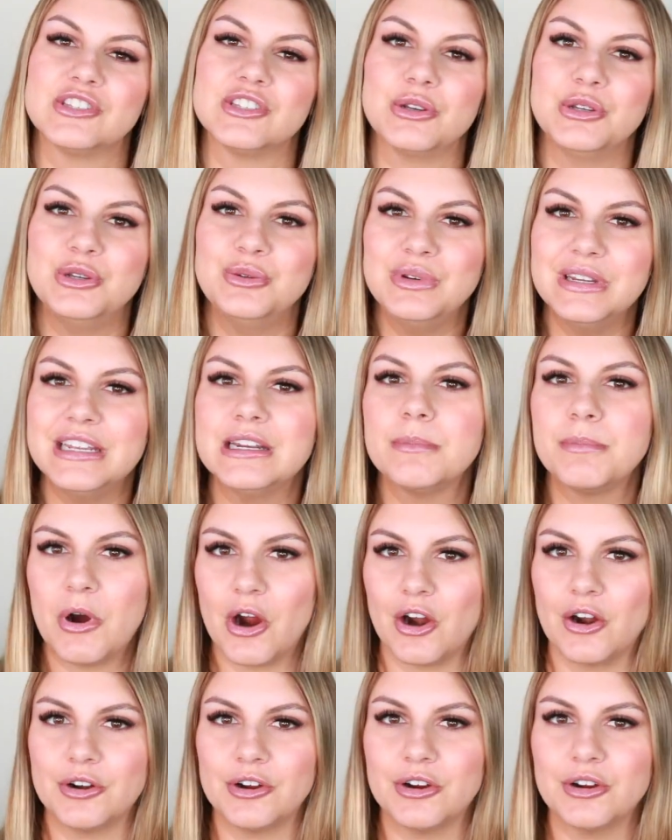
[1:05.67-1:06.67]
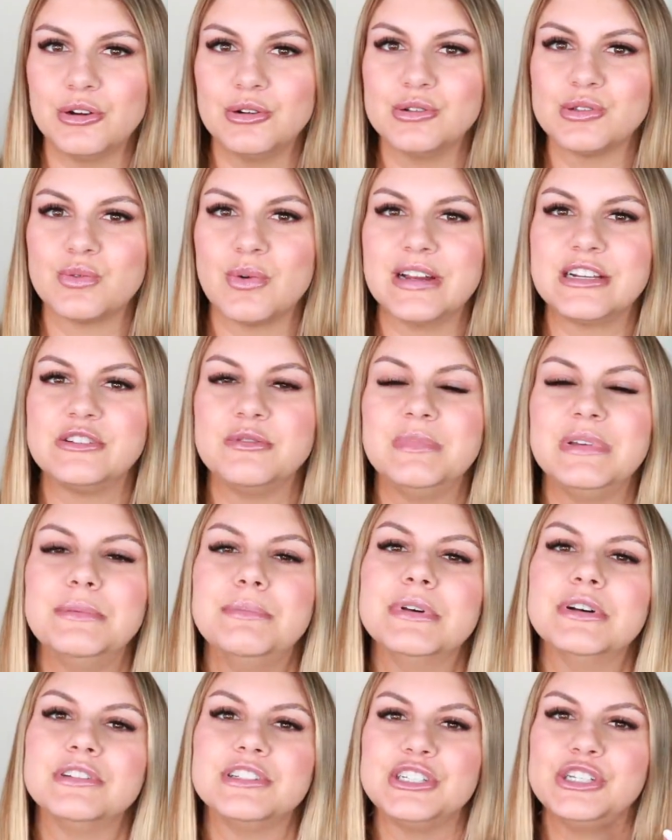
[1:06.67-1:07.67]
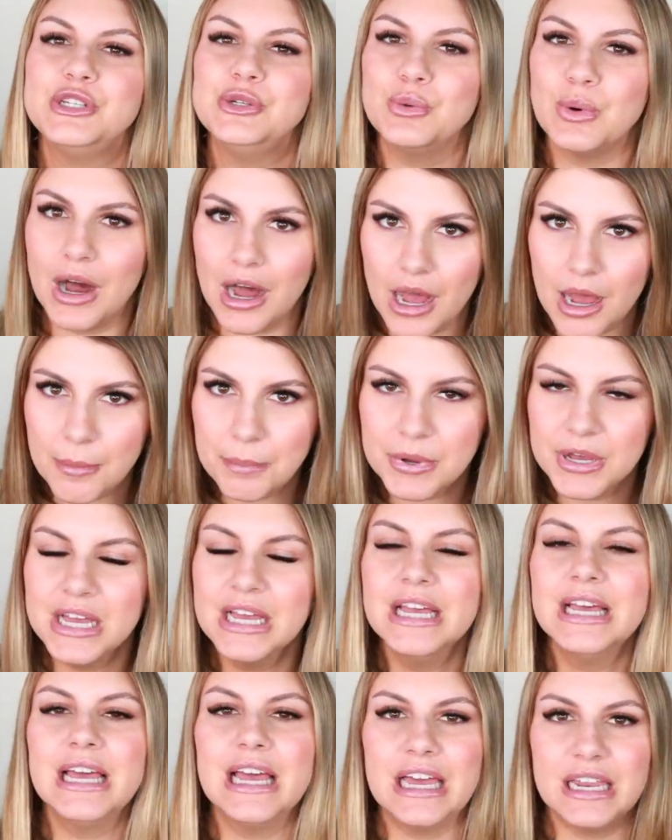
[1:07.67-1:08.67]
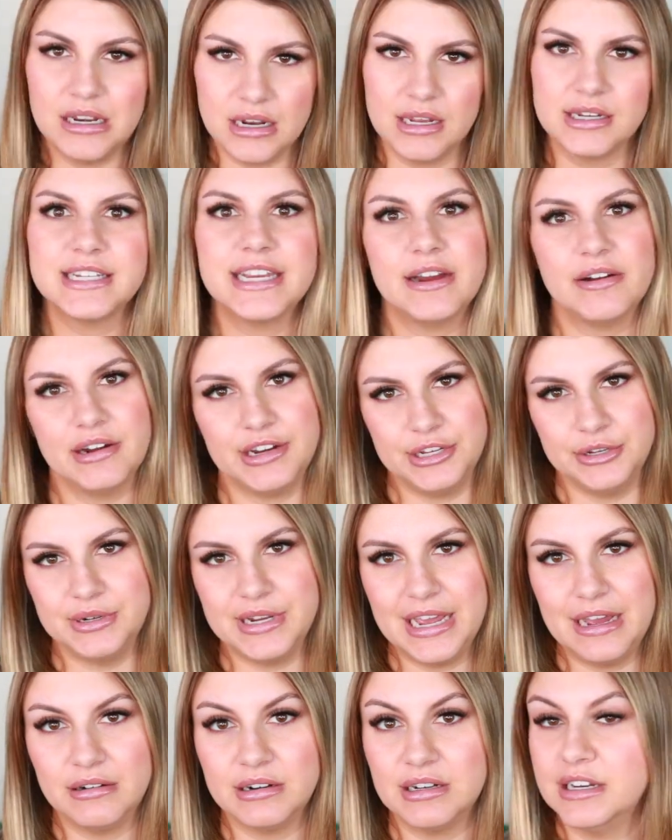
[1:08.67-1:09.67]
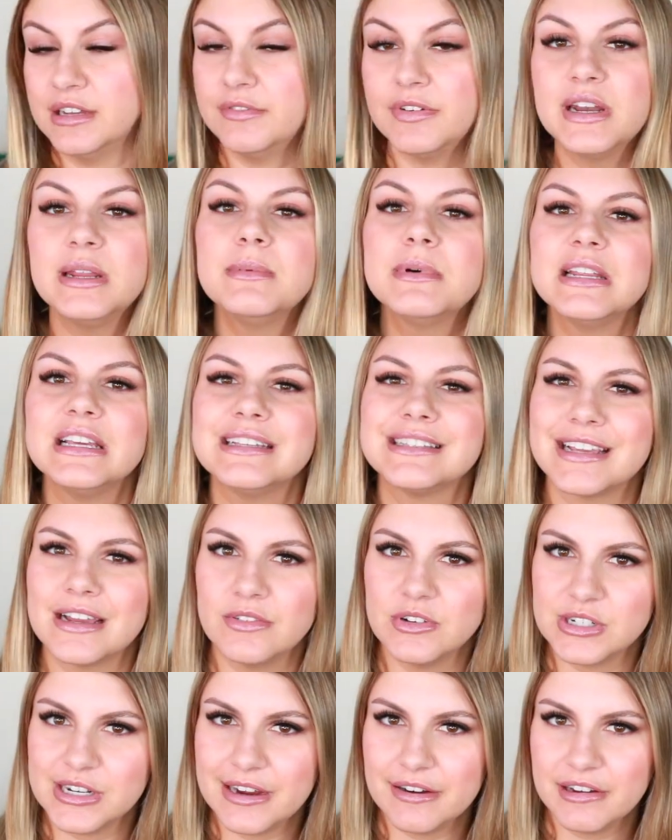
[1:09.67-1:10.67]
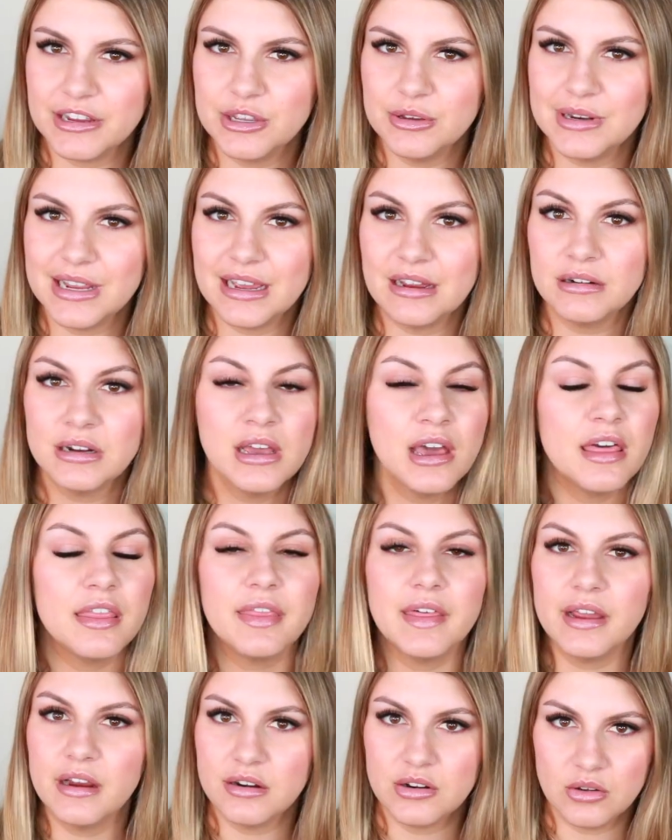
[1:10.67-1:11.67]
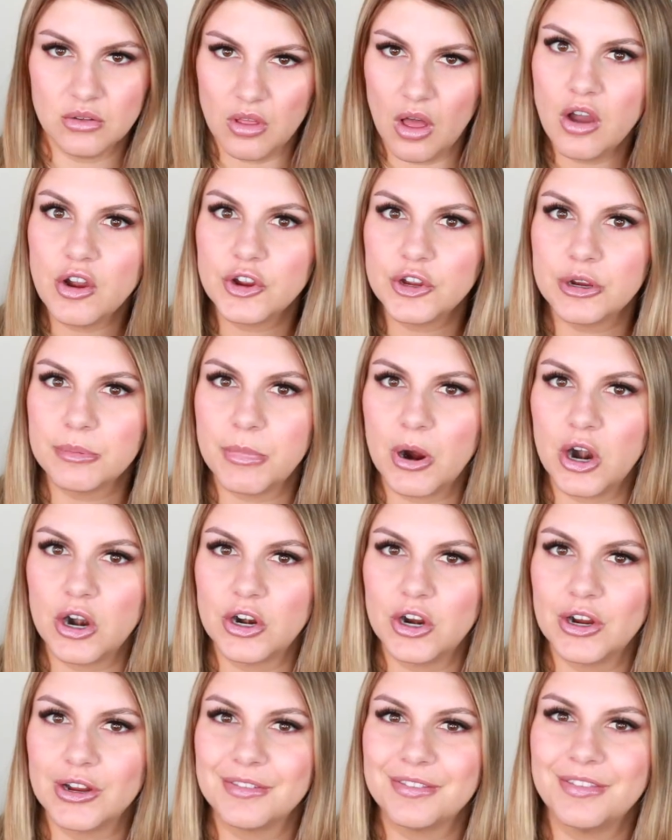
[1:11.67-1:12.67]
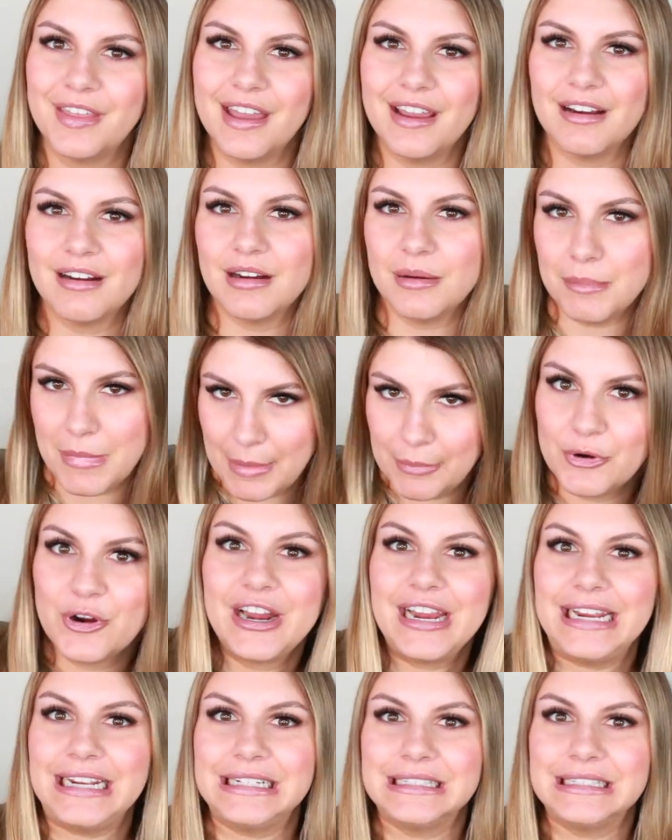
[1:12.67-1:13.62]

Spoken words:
So you need a partner who's going to be building you up and not tearing you down. And if anybody is ever tearing you down, they are no longer your partner, they are a memory.